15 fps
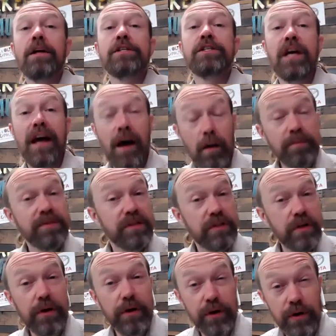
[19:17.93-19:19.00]
To help
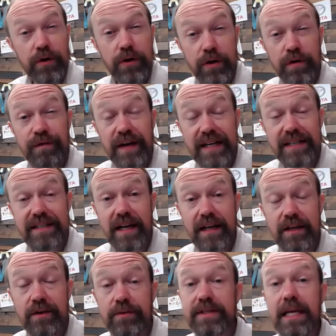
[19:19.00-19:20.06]
start your new VEX
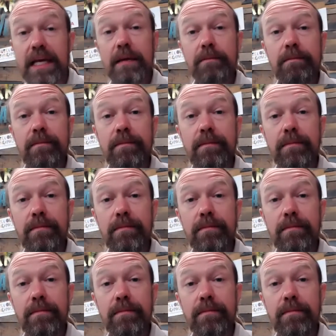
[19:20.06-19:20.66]
IQ team,